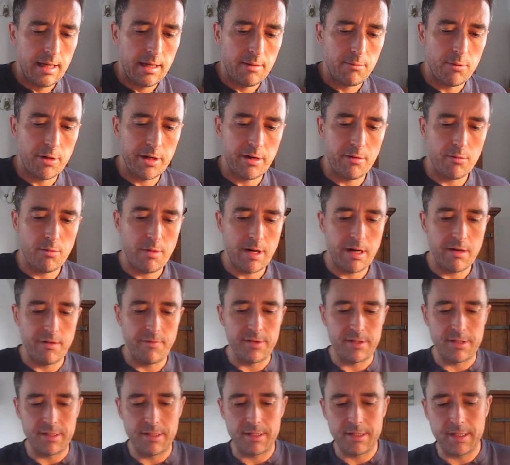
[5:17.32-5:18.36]
what you're aware of
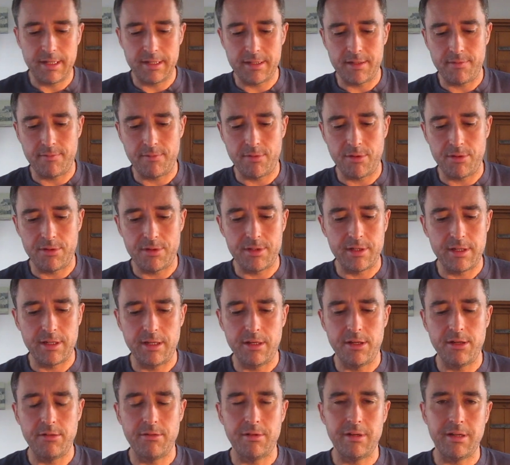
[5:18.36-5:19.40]
is the six of wands.
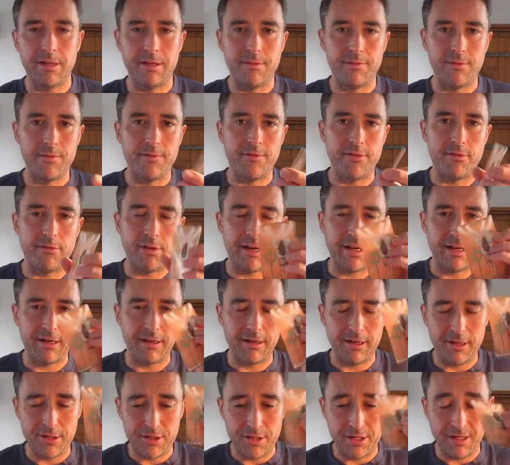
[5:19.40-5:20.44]
You're doing it for
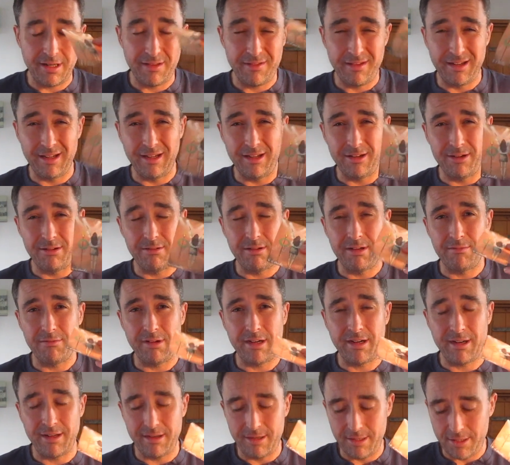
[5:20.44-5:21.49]
recognition. I think you're doing it
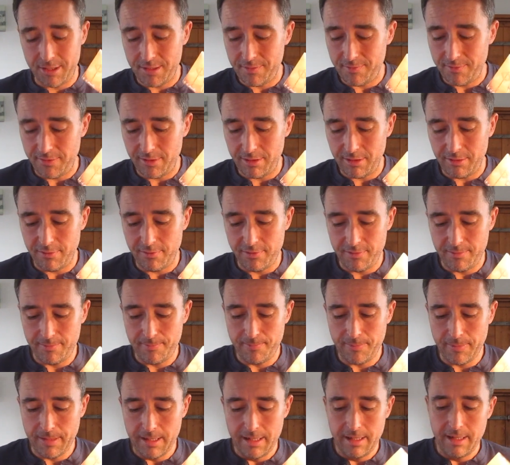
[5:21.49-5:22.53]
recognition for love.
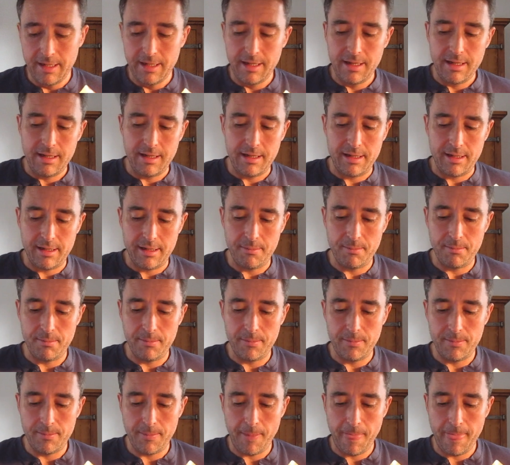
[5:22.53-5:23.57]
Um,
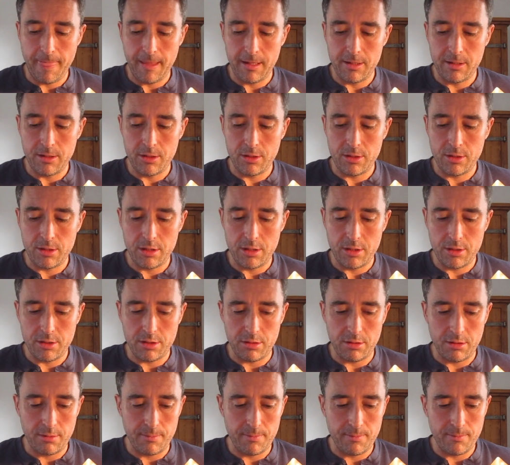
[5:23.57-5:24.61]

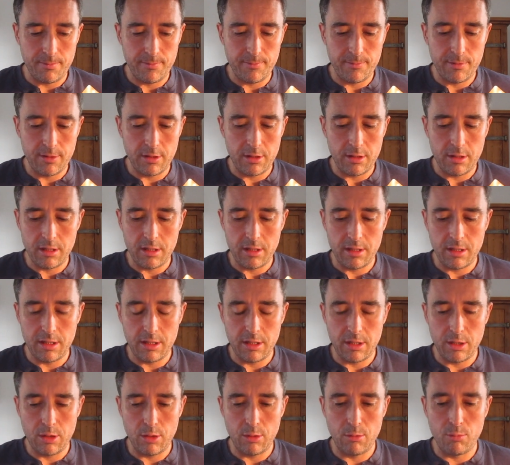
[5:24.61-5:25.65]
so
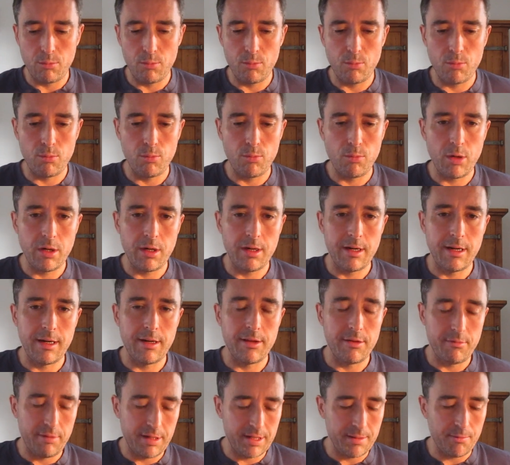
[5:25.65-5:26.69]
one
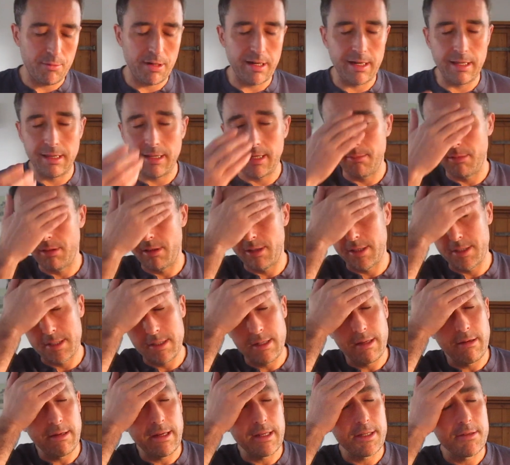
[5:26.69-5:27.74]
the reason why I label this,
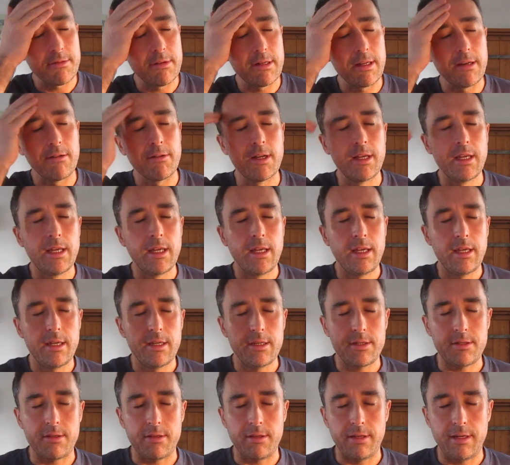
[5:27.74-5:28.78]
I'll get to it now.
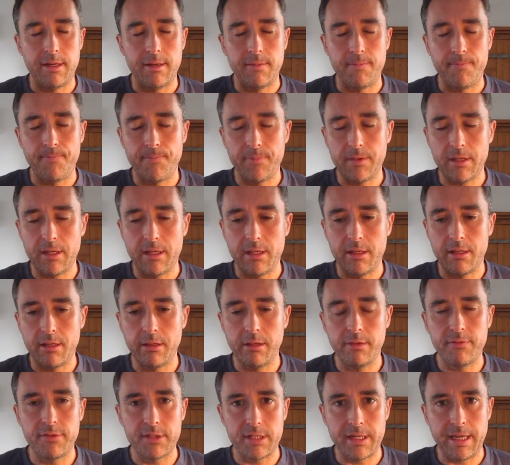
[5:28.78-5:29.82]
So the the
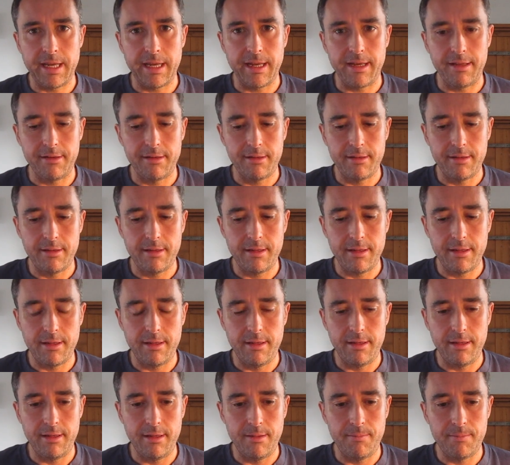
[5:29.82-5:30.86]
lovers card
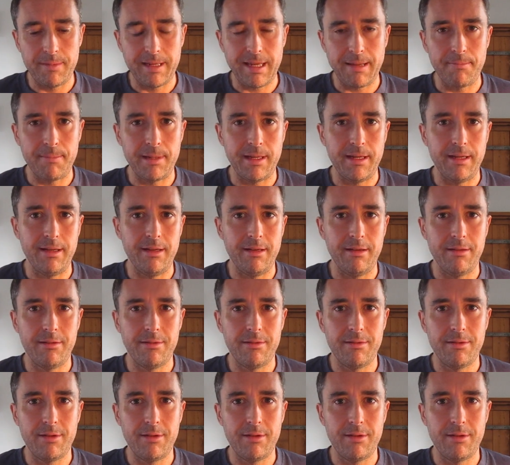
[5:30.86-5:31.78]
um, can be